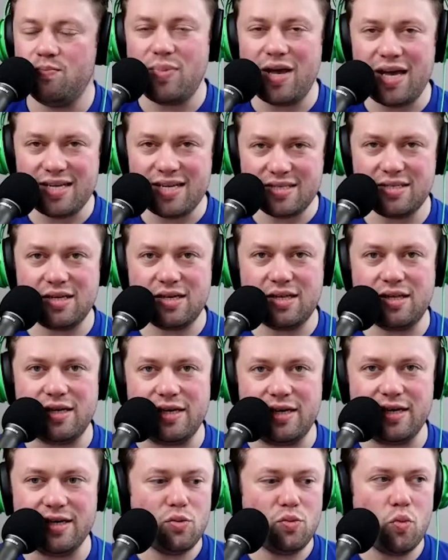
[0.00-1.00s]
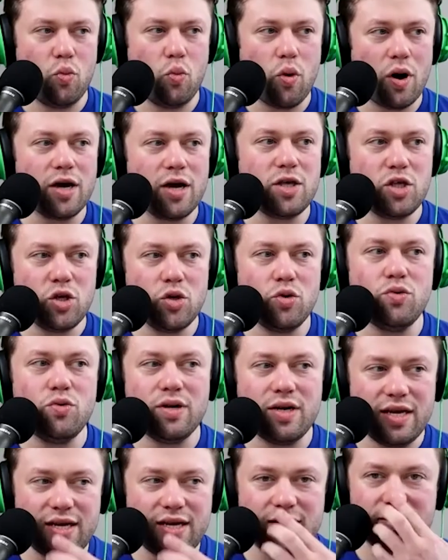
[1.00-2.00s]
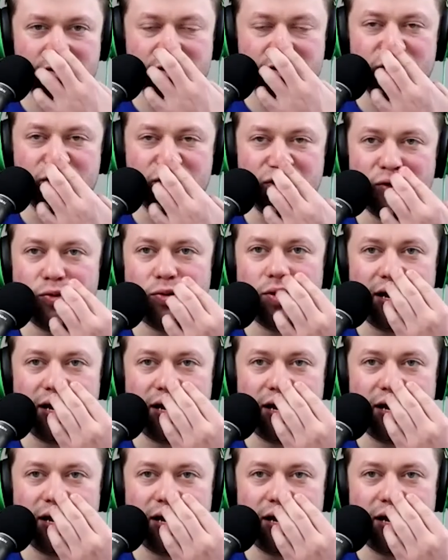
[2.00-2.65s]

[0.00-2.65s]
Basically, what you need to do